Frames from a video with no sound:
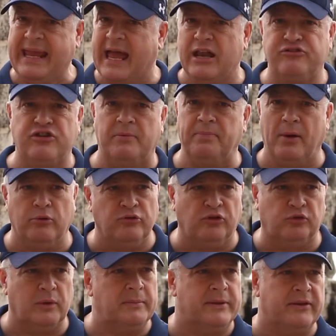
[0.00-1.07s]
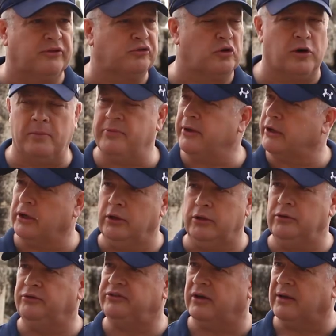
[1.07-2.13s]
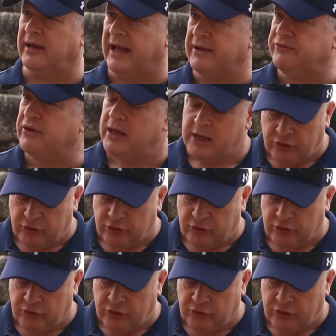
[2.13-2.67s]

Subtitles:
can't jump out and swim in the storm. They're going to lose their life.